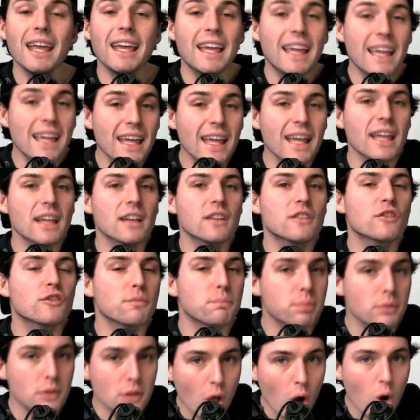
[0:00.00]
He
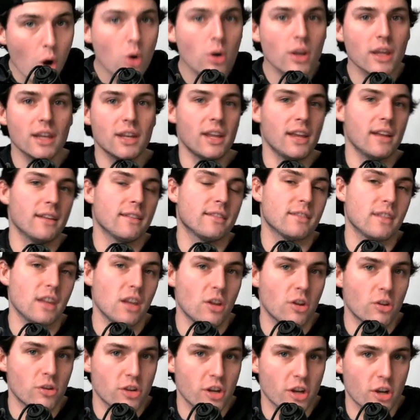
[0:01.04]
exploded his
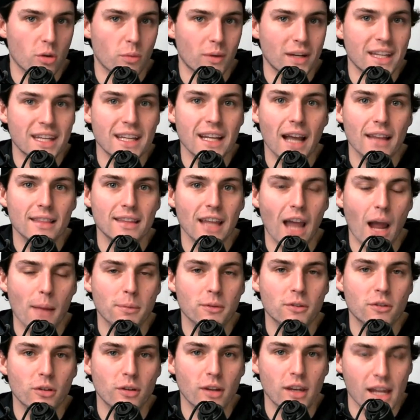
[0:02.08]
senior year when he got the
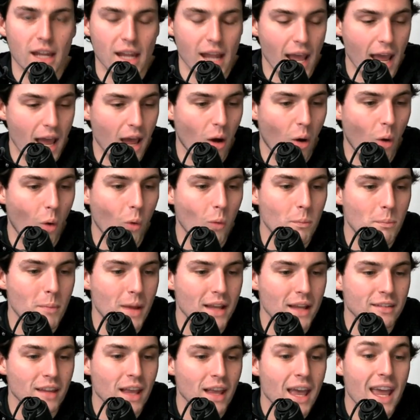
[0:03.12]
opportunity at Ole
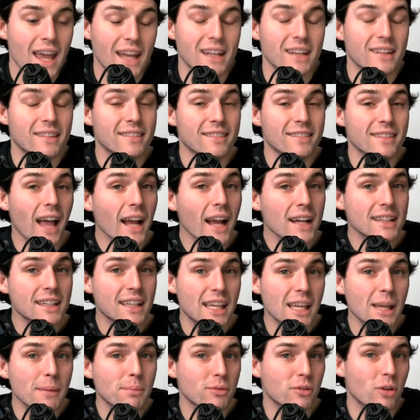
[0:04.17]
Miss, and his stock
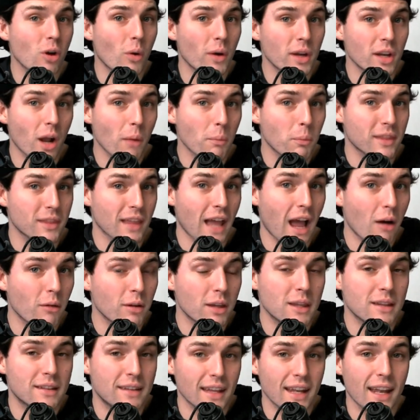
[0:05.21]
keeps going up with how
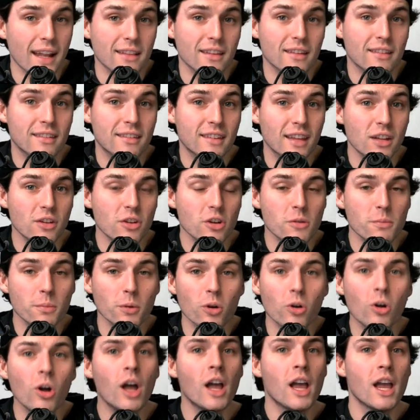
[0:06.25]
he did at the Senior
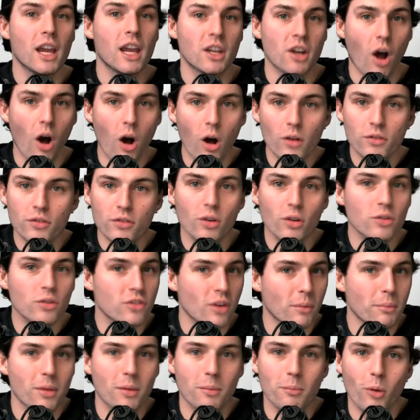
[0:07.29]
Bowl and also
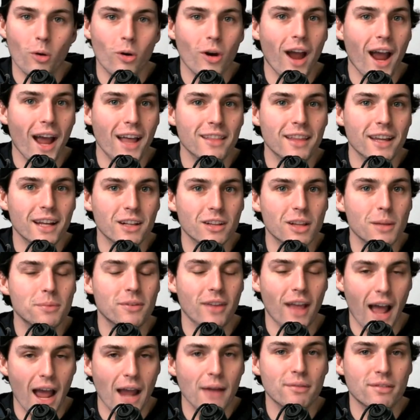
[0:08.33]
some of the more highlight clips
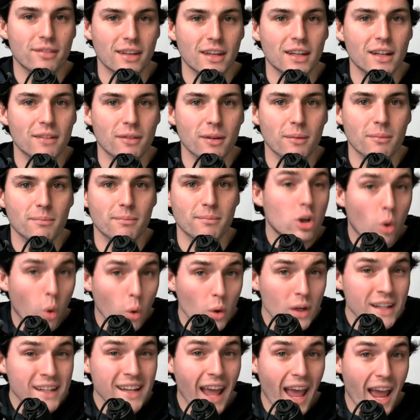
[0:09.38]
that I've seen of him.
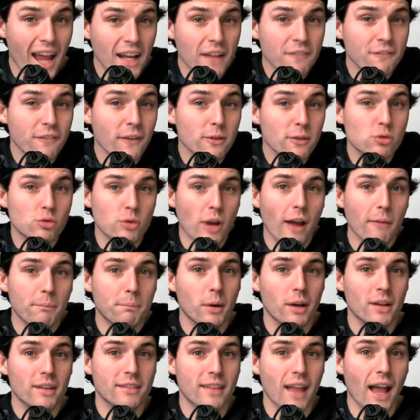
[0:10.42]
According to
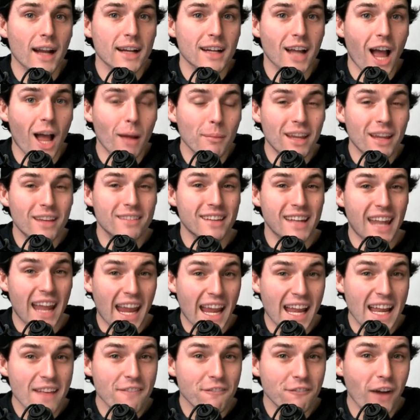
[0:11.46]
NFLDraftBuzz.com, he has an
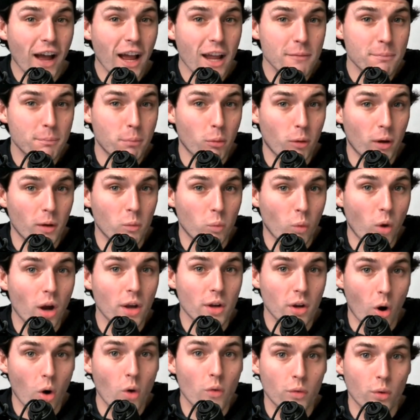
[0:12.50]

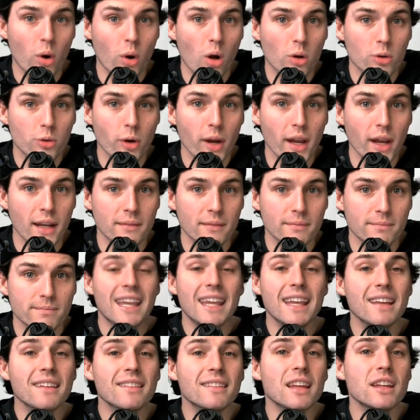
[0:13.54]
85.1 overall grade.
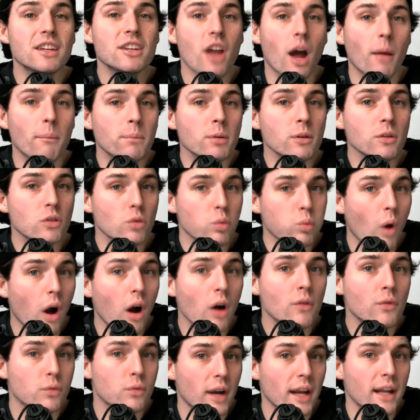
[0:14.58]
He is the number
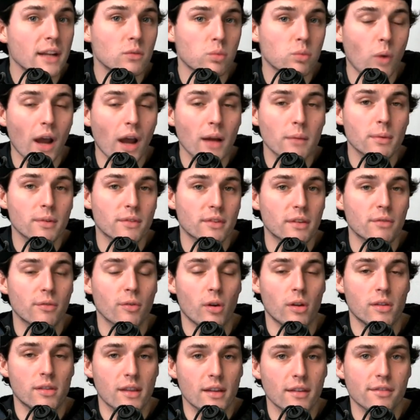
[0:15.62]
12 ranked wide receiver
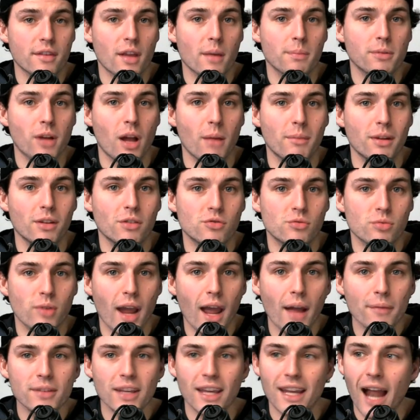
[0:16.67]
in this upcoming
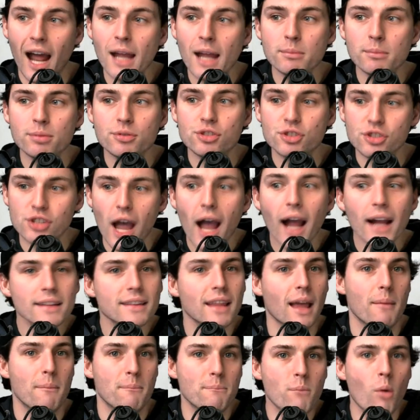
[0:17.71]
draft, and I am shocked
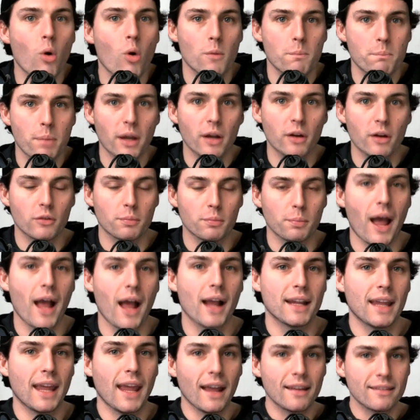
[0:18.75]
that more Bears
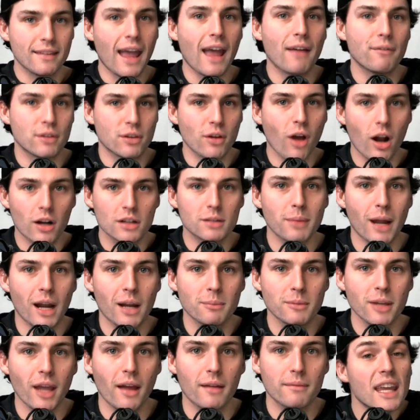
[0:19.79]
podcasts haven't talked about
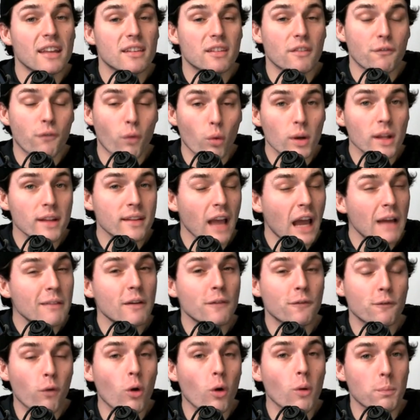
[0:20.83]
him yet. He's a 40 time
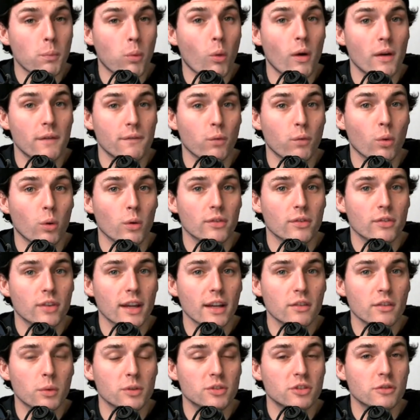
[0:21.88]
of
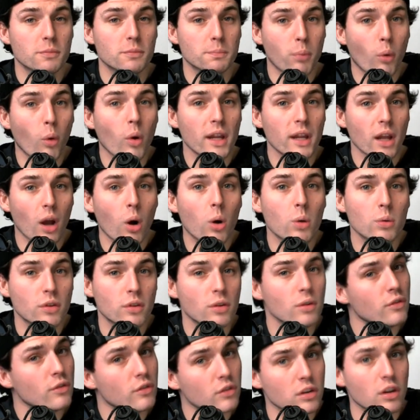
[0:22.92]
4.46, which is
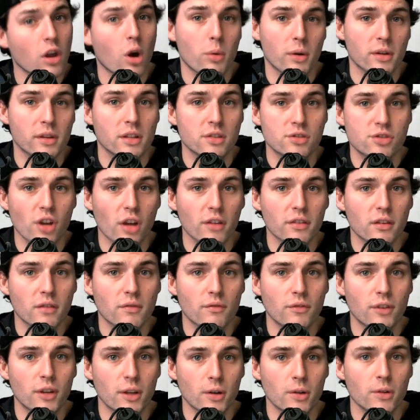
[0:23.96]
0.02 slower than Justin
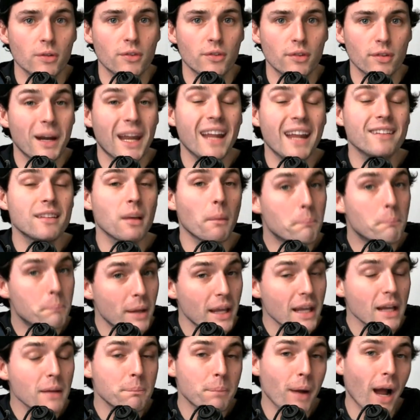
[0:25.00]
Fields, but he's a
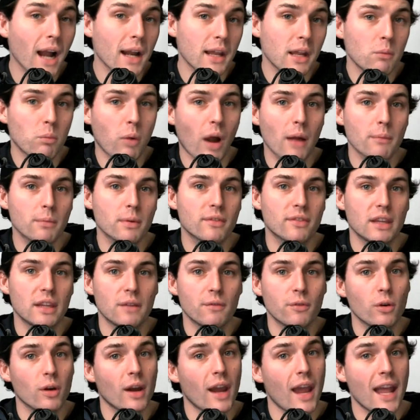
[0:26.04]
big-bodied wide
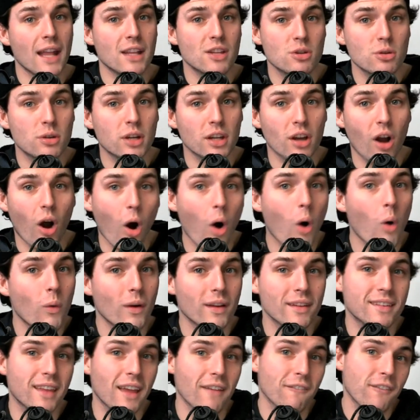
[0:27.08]
receiver, and you can
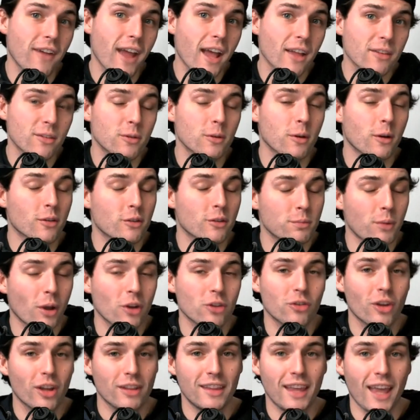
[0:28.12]
always get faster,
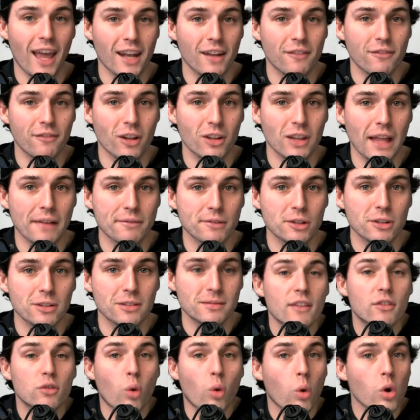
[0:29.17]
especially at the NFL level.
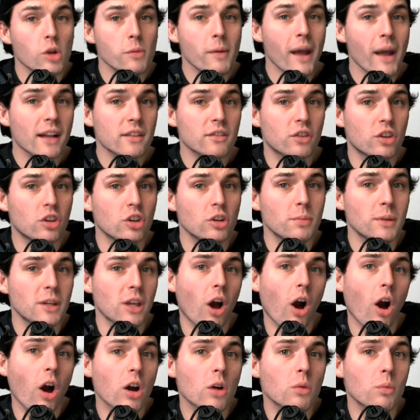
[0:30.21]
His quarterback's
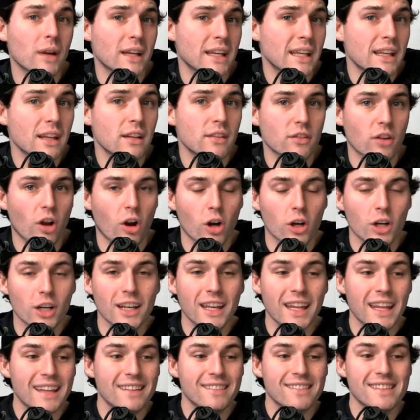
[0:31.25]
QBR when he is
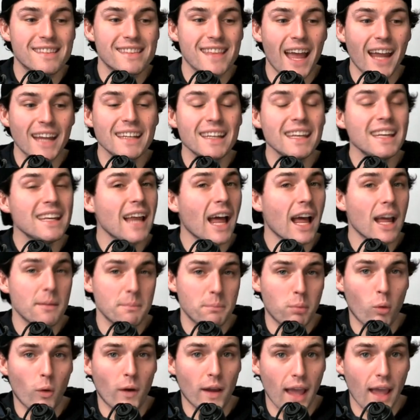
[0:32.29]
targeted is
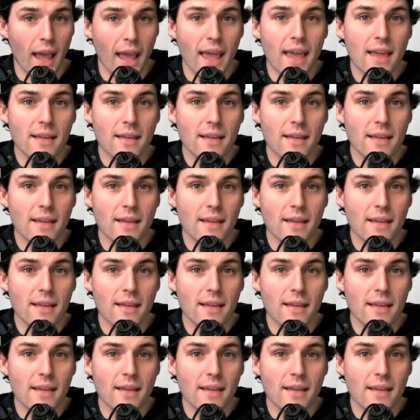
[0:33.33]
99.8.